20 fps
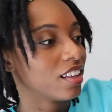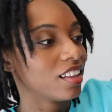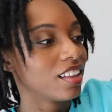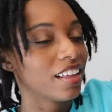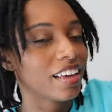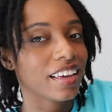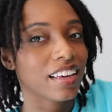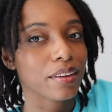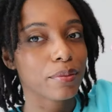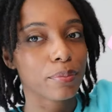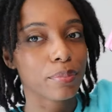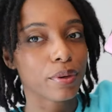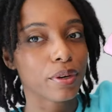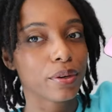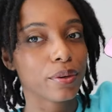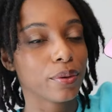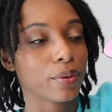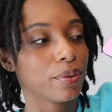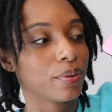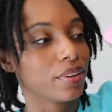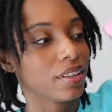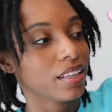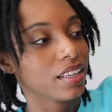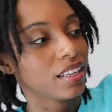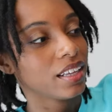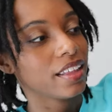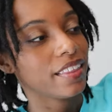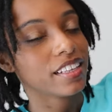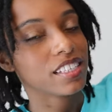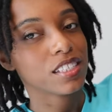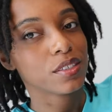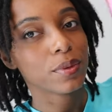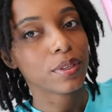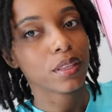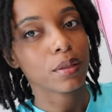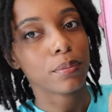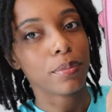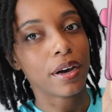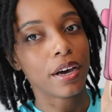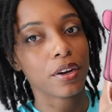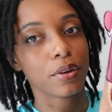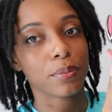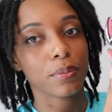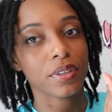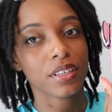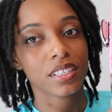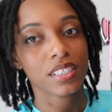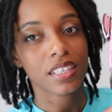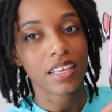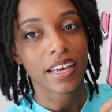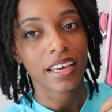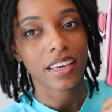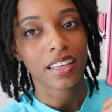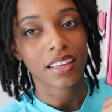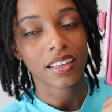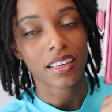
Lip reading: like, bro, this is what the bottom looks like.